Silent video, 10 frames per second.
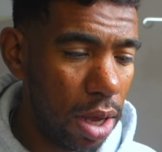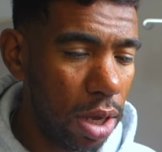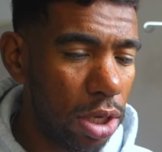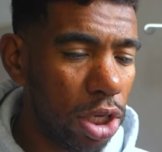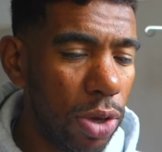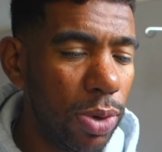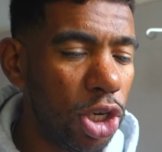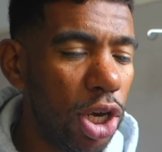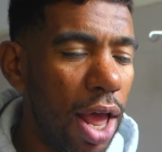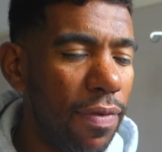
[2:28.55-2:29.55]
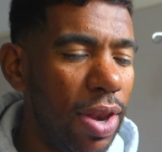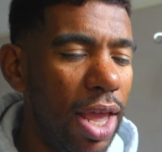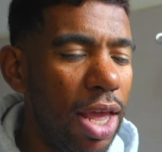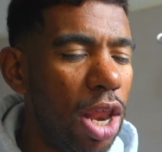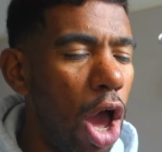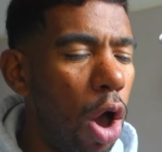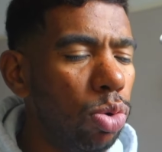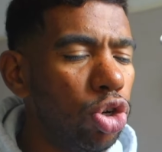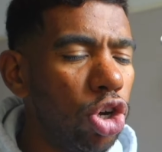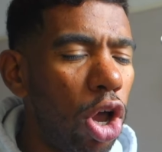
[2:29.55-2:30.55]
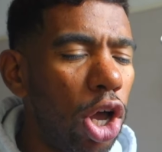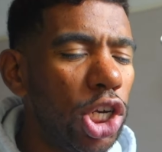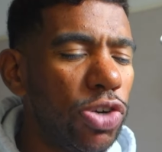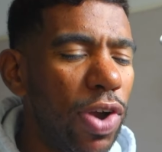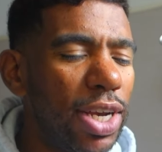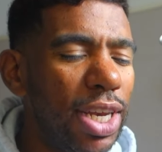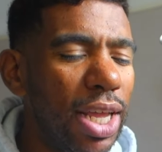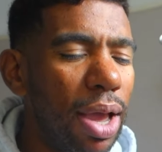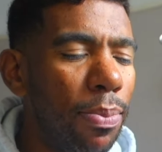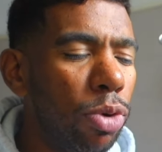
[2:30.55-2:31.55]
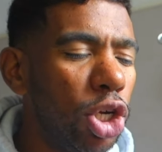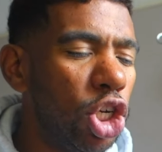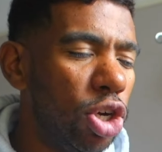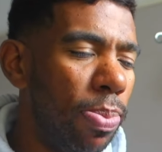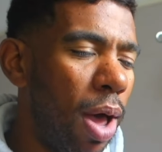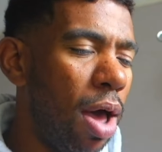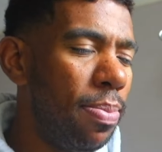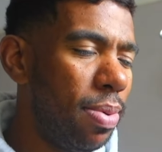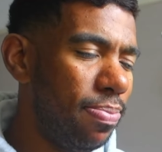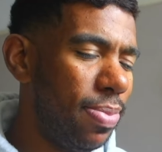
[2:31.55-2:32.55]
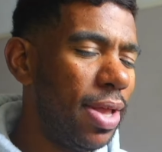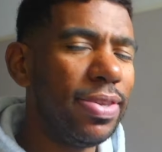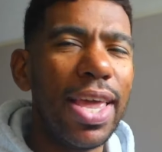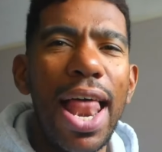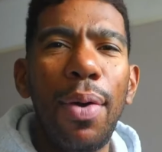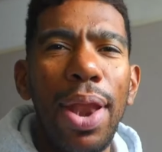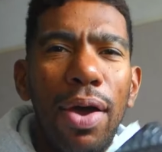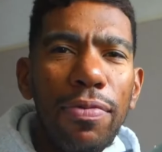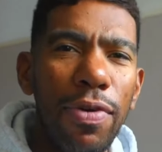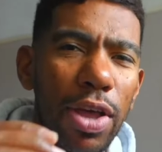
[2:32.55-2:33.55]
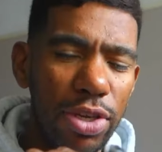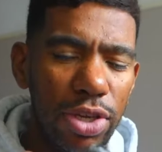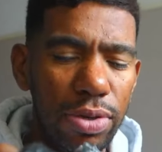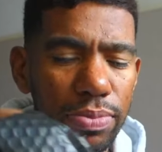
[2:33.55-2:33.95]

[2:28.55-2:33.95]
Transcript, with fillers: So we should have in here the Ultra Hydrating Moisture Balm. Let's get that one out first.